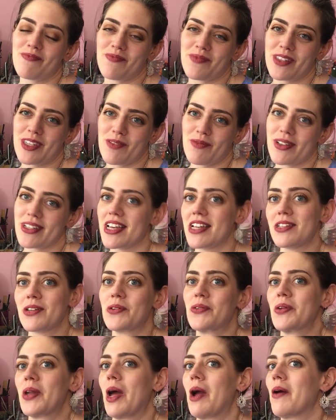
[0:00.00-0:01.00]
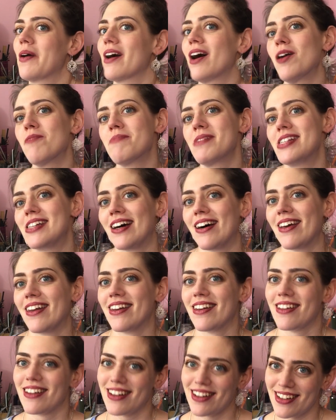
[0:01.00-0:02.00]
someone says, oh no, can't be
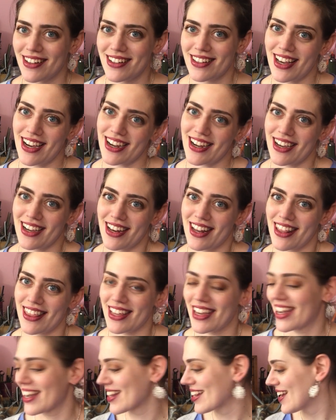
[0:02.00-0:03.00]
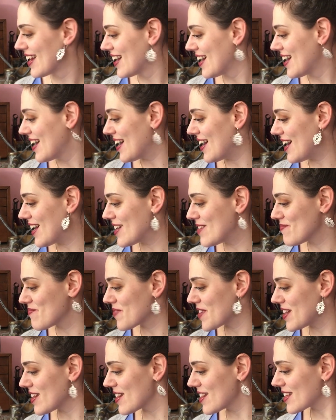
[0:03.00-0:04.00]
done, and that kind of thing. And
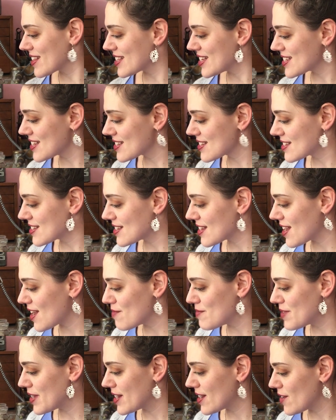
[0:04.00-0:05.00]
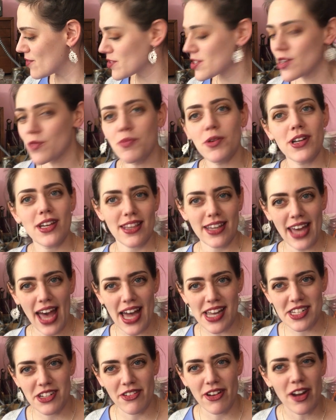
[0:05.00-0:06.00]
I think this is, I mean, I've sort of put it in the
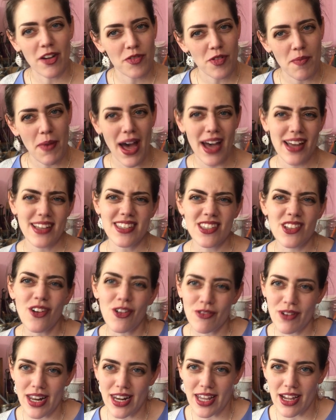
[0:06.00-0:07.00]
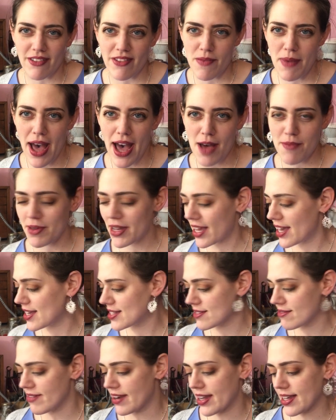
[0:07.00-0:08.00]
category of repair. It's not really a repair, but
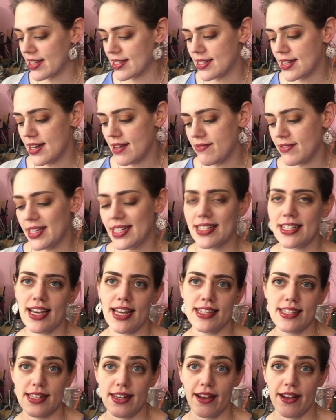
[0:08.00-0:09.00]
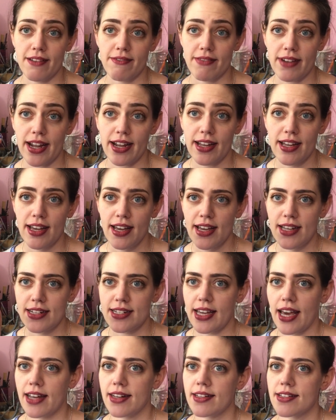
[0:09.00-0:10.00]
here's a ring. It's a lovely Tanzanite ring.
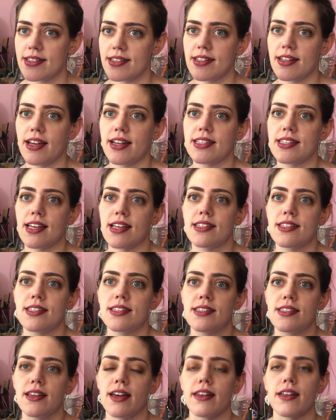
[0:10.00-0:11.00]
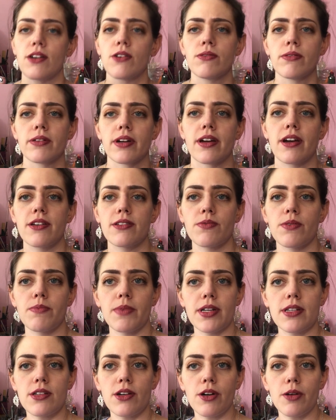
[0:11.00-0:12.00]
Tanzanites are stunning. Oh, it goes with
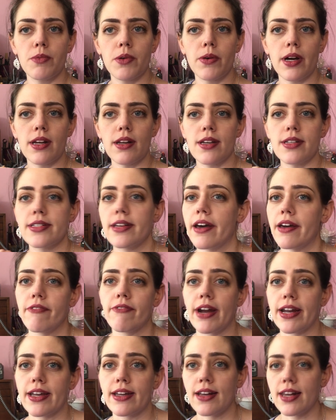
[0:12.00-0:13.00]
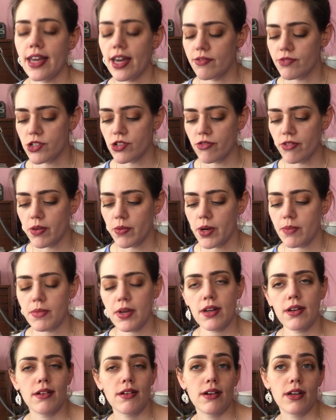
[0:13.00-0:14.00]
my top quite nicely. I regularly have jewellery where I'm
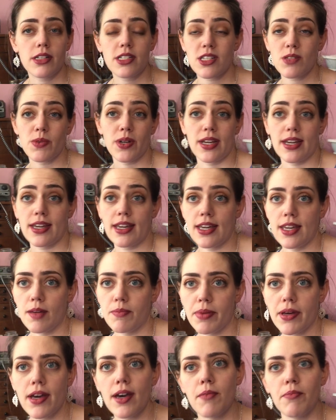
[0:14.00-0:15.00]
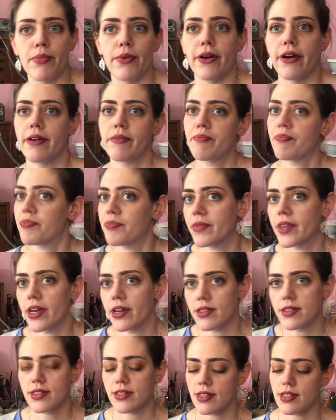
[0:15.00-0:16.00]
like, oh, I just want to keep it, but no,
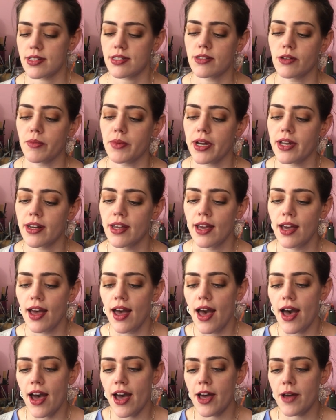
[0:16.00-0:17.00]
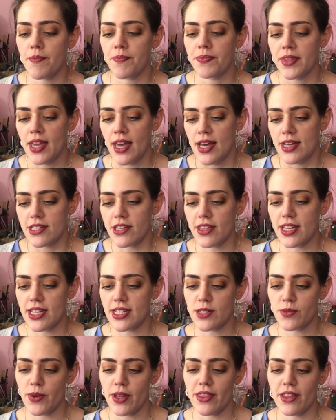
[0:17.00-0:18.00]
it's not mine. So this
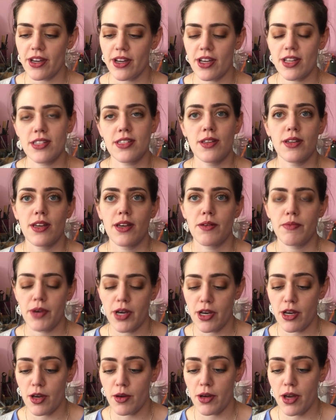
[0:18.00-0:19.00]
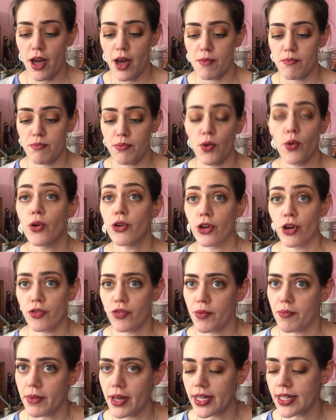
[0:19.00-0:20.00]
is one that a customer bought, not
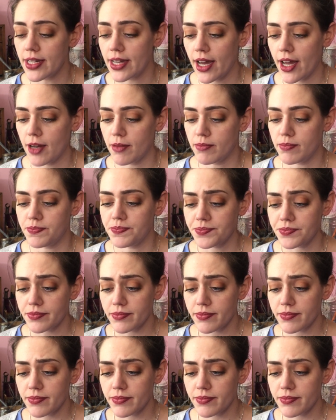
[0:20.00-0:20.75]
from me, and